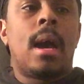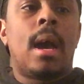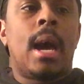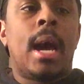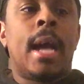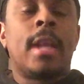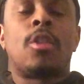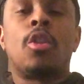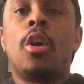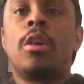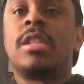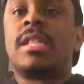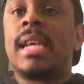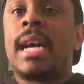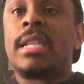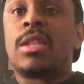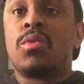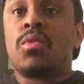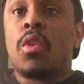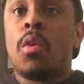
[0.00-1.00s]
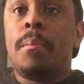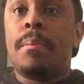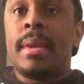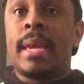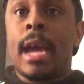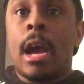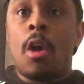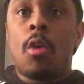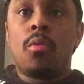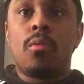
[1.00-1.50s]
I thought Sasha was going to be
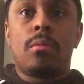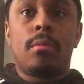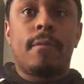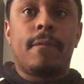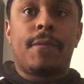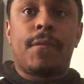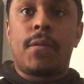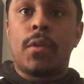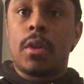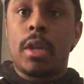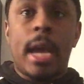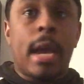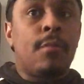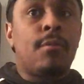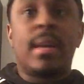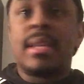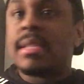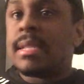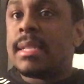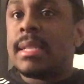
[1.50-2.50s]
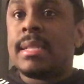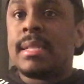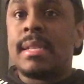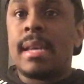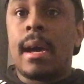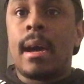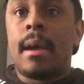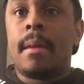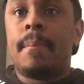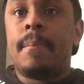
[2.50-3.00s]
out for that rest of the
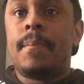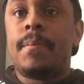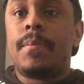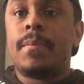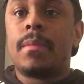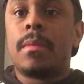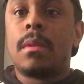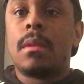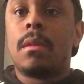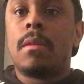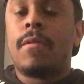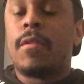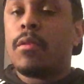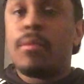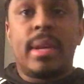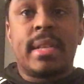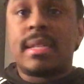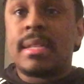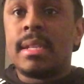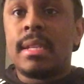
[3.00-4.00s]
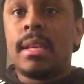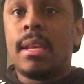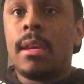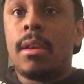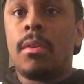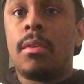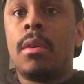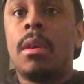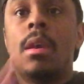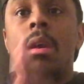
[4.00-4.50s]
time, for the rest of the
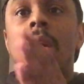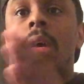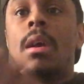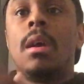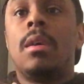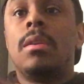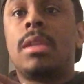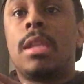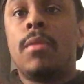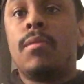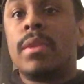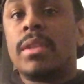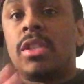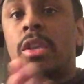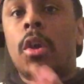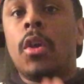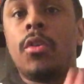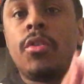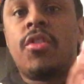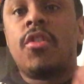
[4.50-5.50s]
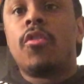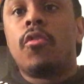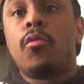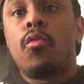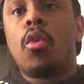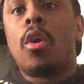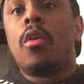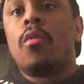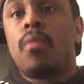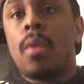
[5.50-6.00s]
year, then return to the
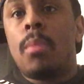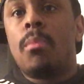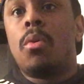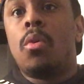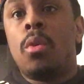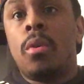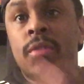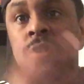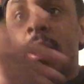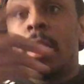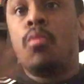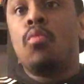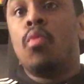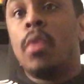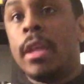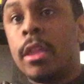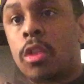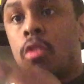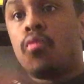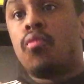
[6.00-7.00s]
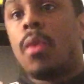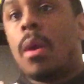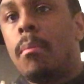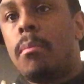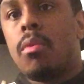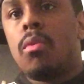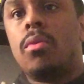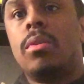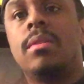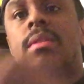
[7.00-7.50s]
Royal Rumble, then win the
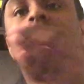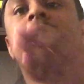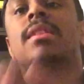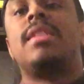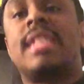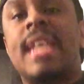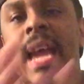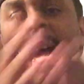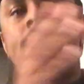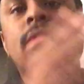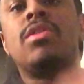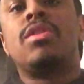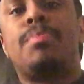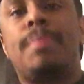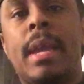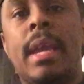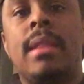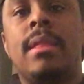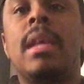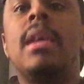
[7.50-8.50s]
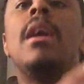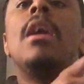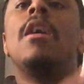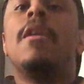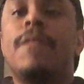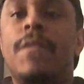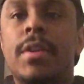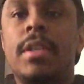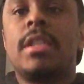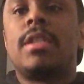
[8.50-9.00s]
Rumble, then challenge Bayley
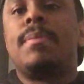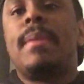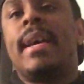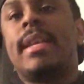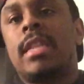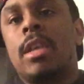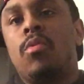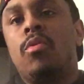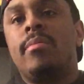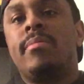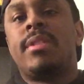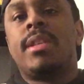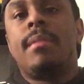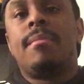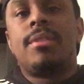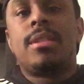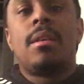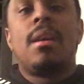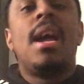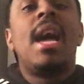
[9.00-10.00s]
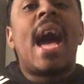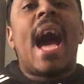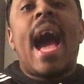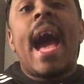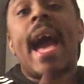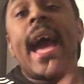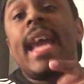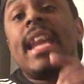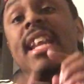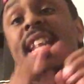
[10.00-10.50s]
for the SmackDown Women's Championship. I
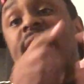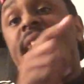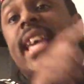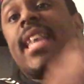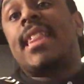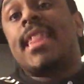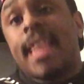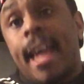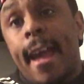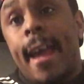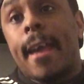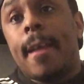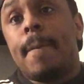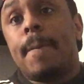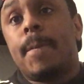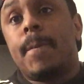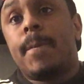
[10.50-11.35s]
had it like that.